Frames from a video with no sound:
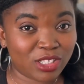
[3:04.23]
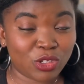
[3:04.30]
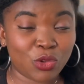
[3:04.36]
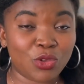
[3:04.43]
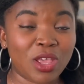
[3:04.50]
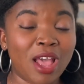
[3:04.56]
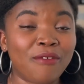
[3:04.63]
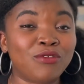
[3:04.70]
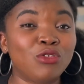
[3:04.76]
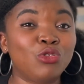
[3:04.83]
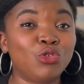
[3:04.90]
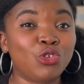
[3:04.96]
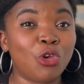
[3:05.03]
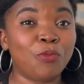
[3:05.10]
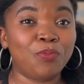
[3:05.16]
So you have to
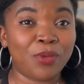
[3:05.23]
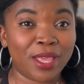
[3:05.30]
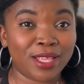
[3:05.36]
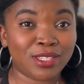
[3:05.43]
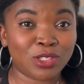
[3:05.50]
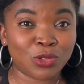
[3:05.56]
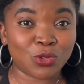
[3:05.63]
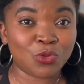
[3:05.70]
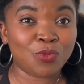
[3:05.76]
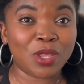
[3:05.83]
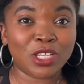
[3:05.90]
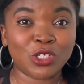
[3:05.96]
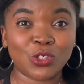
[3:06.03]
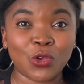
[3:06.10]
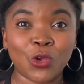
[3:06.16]
do your best to
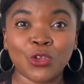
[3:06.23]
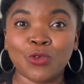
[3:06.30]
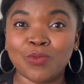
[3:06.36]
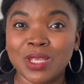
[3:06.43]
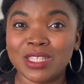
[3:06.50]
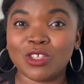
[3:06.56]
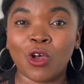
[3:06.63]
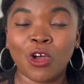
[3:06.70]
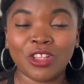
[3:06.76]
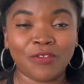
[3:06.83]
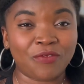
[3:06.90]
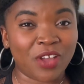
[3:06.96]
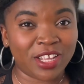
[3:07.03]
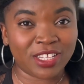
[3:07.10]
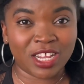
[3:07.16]
make sure you meet all the
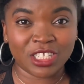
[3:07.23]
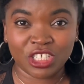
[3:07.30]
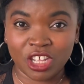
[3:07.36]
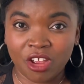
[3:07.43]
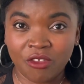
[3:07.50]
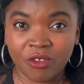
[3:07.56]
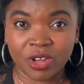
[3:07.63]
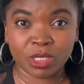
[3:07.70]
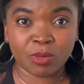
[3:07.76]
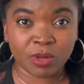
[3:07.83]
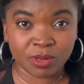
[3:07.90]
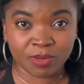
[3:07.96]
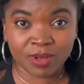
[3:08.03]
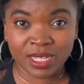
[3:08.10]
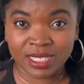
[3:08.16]
financial
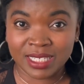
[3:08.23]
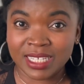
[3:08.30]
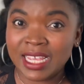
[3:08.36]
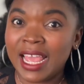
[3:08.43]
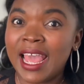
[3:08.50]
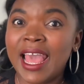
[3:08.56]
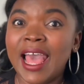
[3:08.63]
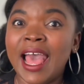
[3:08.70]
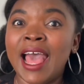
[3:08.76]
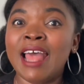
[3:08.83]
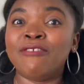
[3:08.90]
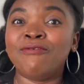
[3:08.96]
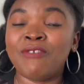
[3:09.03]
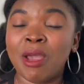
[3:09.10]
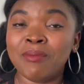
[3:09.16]
responsibility
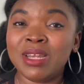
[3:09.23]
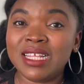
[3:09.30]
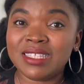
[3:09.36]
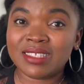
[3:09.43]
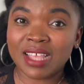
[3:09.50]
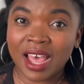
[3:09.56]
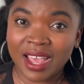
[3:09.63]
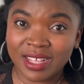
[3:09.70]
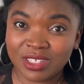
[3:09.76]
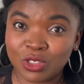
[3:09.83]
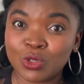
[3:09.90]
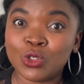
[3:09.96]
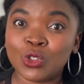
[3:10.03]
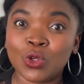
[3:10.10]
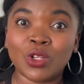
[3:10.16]
and family ties
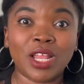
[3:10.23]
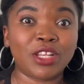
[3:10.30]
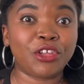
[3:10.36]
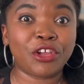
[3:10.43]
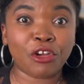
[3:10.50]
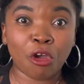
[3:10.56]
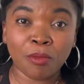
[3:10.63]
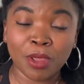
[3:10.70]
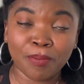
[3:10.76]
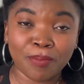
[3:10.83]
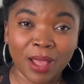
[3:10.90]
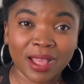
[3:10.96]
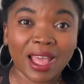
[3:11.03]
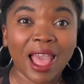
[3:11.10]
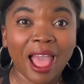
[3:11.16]
to show that you're coming
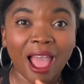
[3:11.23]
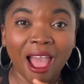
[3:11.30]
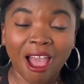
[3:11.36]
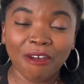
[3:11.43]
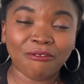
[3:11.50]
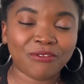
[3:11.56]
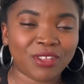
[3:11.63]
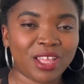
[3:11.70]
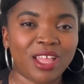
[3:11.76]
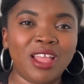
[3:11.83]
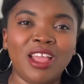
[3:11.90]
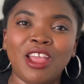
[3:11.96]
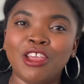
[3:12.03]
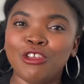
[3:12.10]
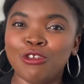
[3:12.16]
back after
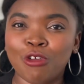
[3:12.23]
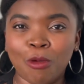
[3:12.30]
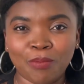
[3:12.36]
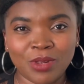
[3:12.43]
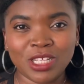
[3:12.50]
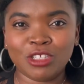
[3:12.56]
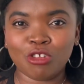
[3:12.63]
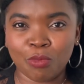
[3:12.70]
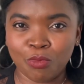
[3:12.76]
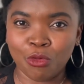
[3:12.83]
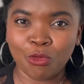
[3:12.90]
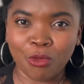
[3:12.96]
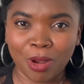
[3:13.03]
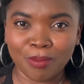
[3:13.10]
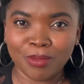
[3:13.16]
you complete your
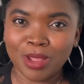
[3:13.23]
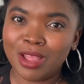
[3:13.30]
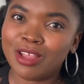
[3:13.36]
program.